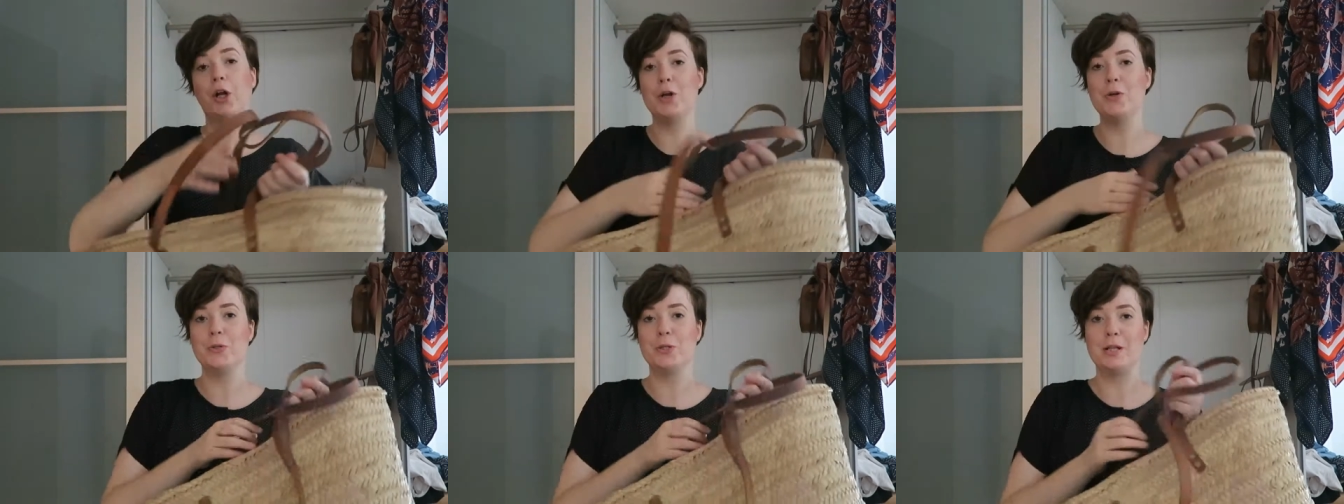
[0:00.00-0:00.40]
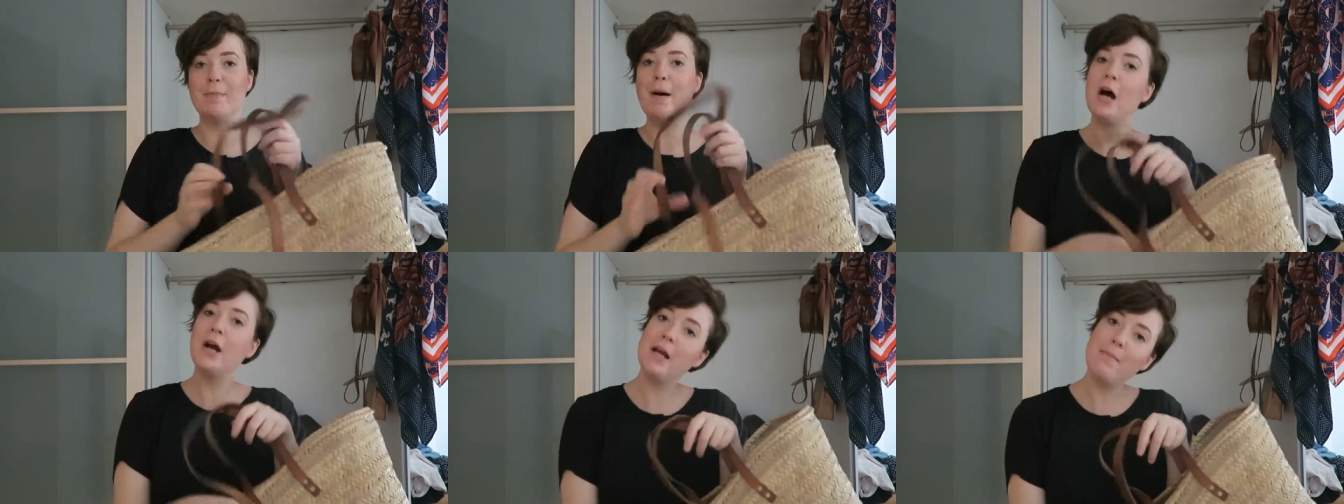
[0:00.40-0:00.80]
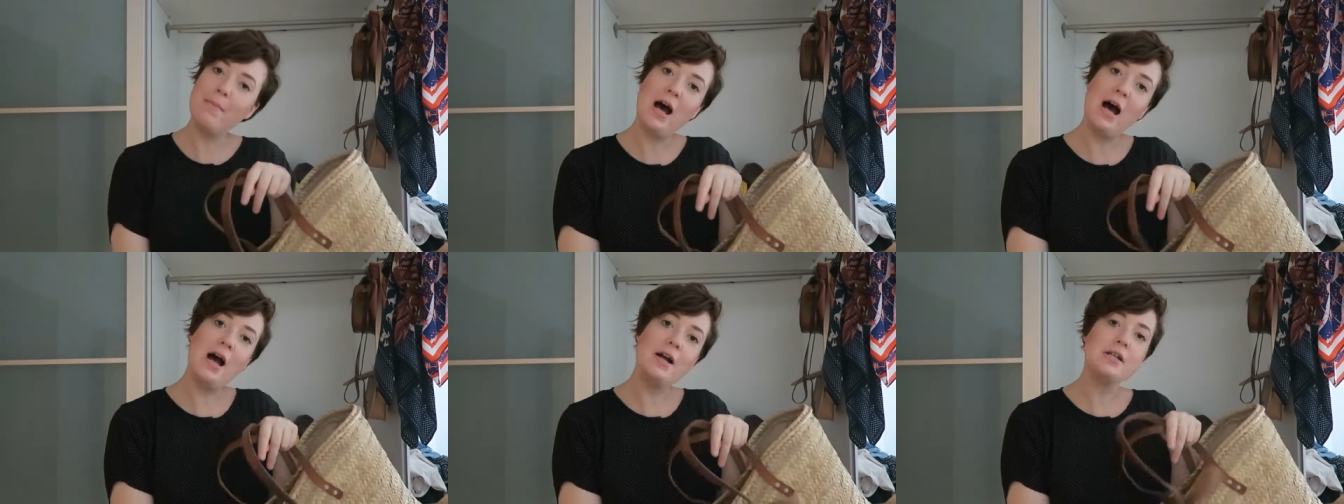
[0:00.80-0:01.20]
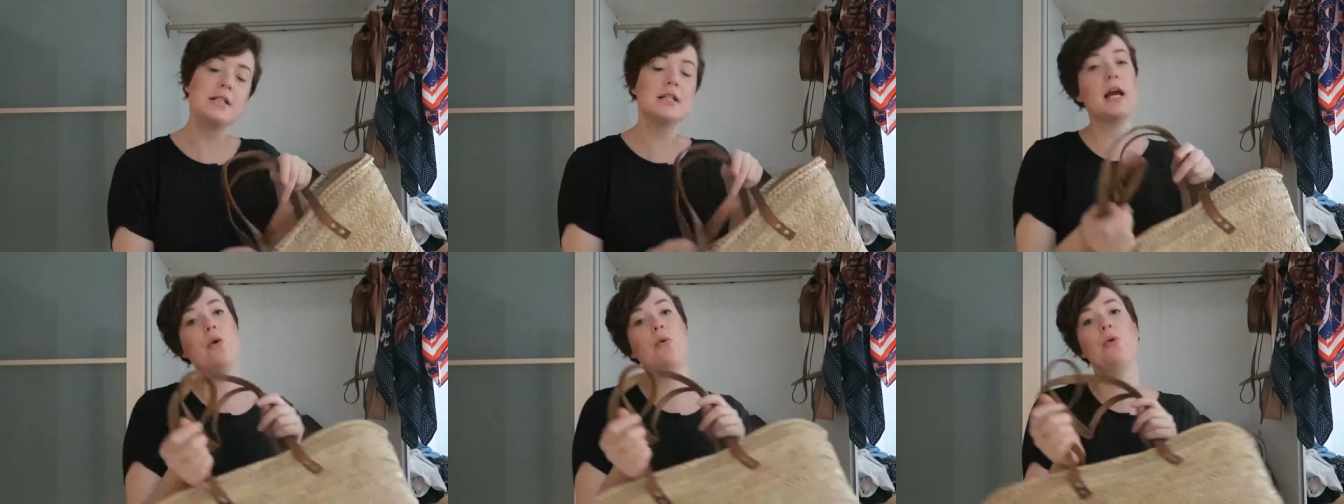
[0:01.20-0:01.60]
a go to the market bag
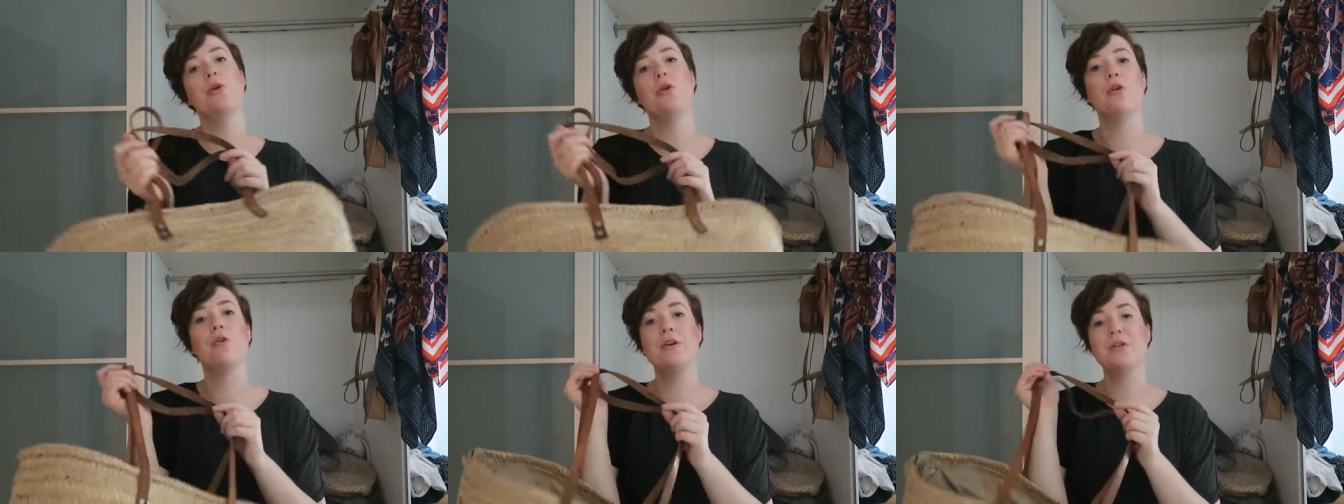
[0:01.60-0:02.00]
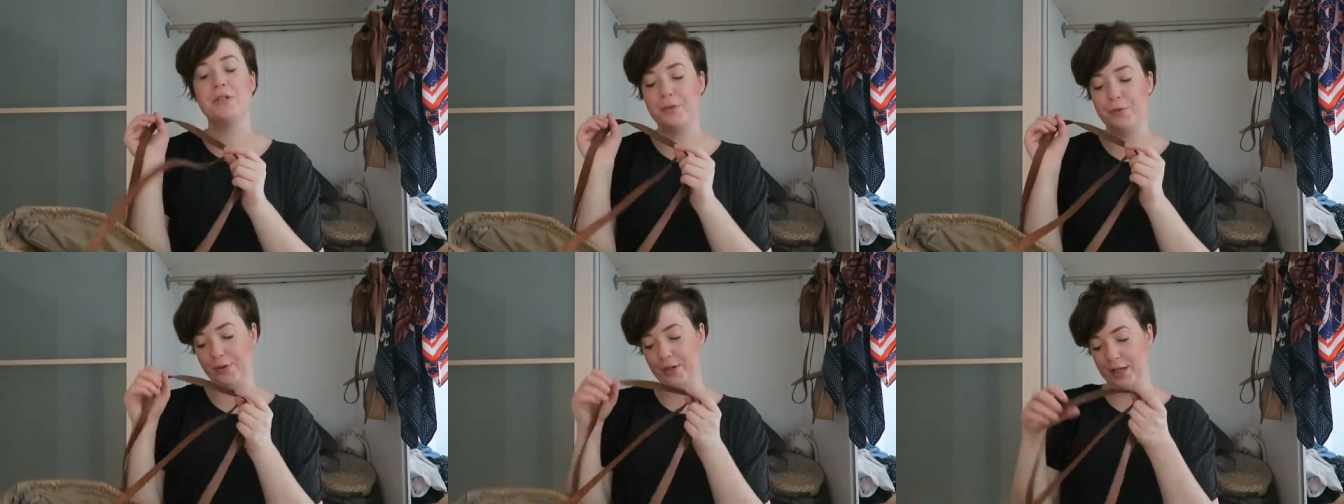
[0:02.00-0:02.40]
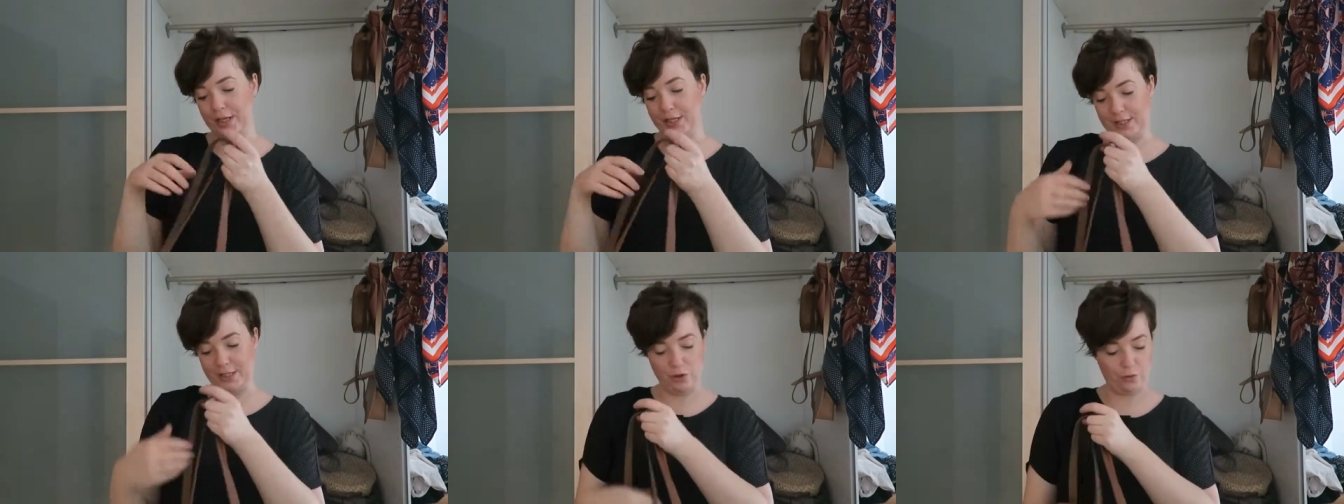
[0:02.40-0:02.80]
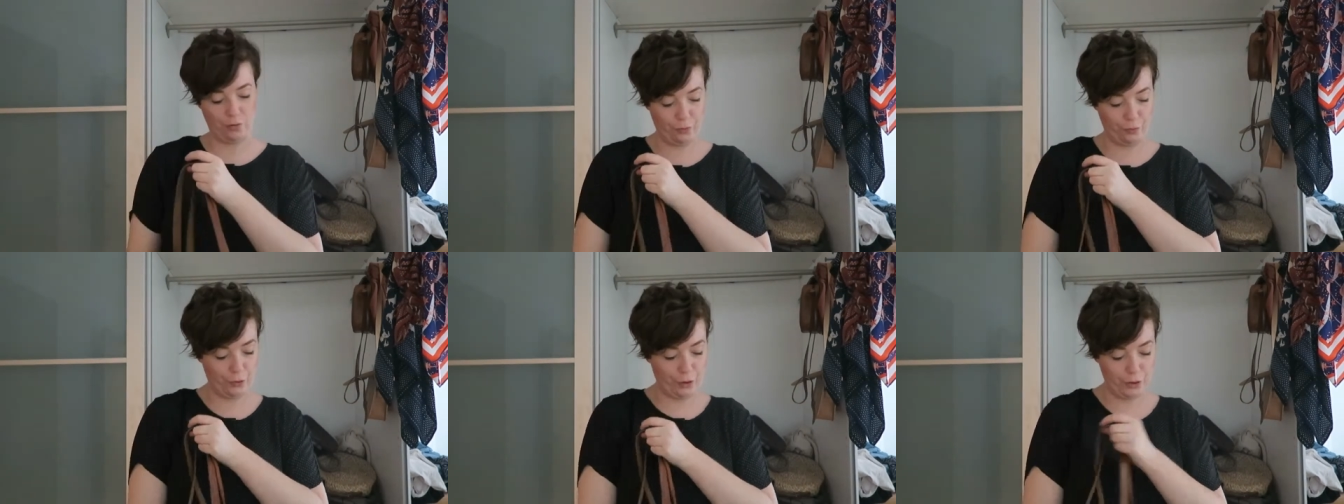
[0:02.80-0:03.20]
to get all your groceries and your
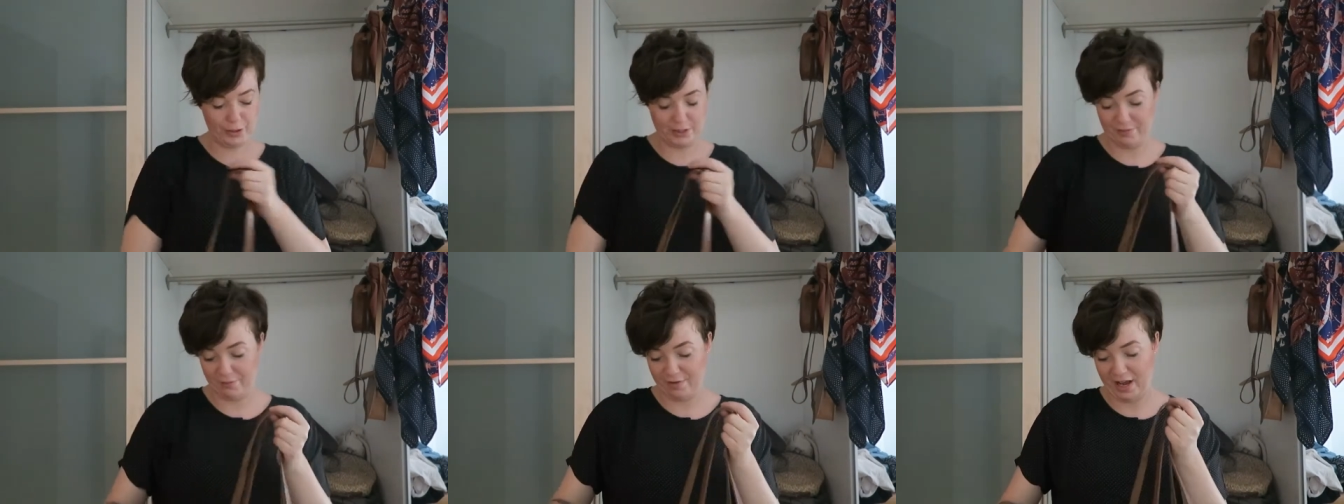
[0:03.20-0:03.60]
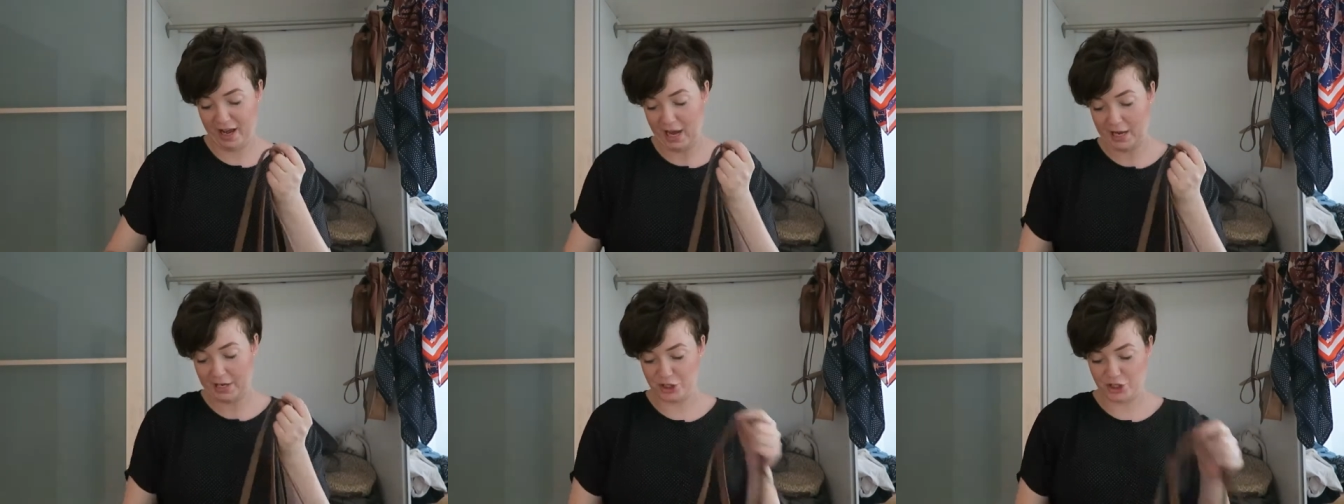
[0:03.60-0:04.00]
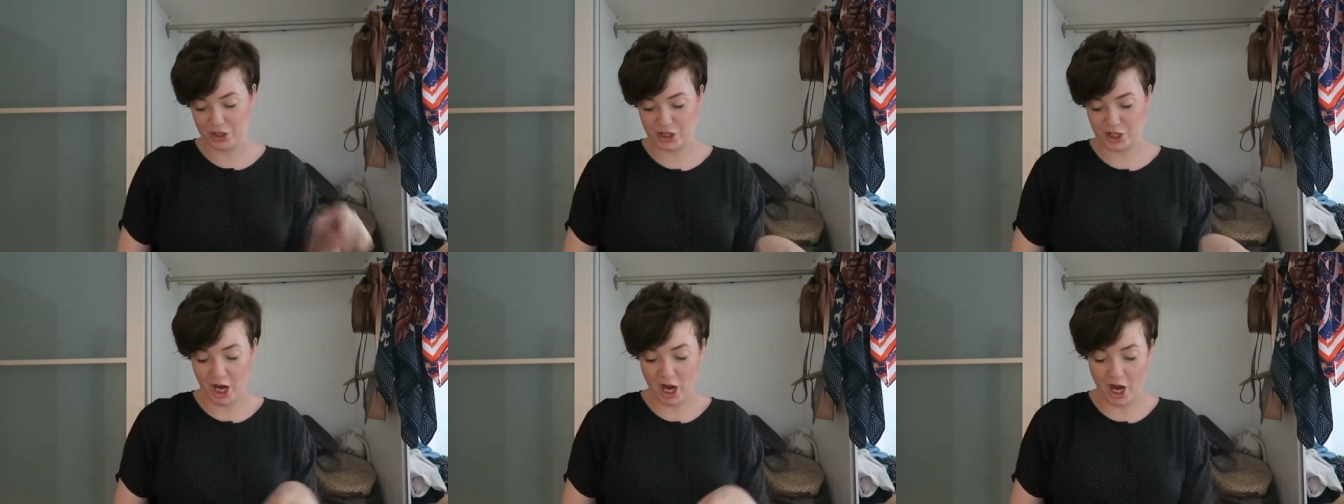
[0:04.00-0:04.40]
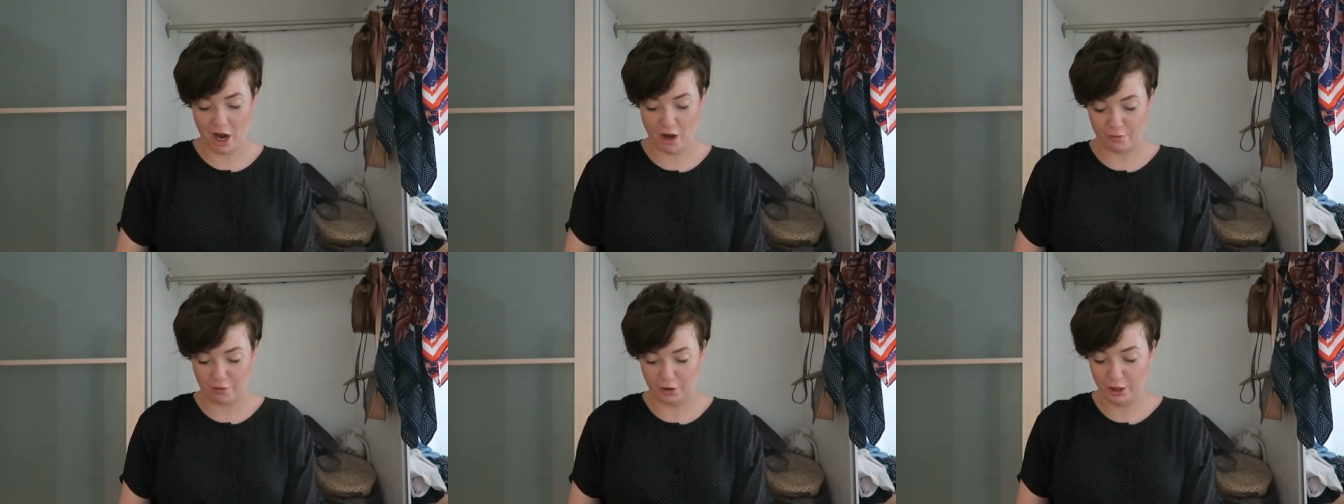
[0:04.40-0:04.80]
fruit and veg and
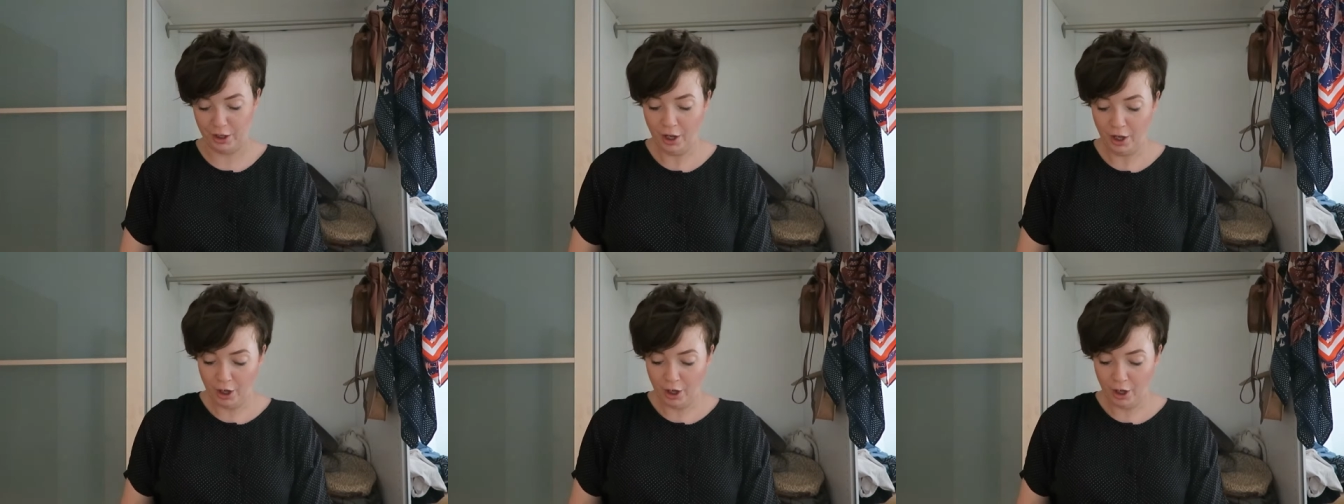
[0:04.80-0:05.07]
stuff, and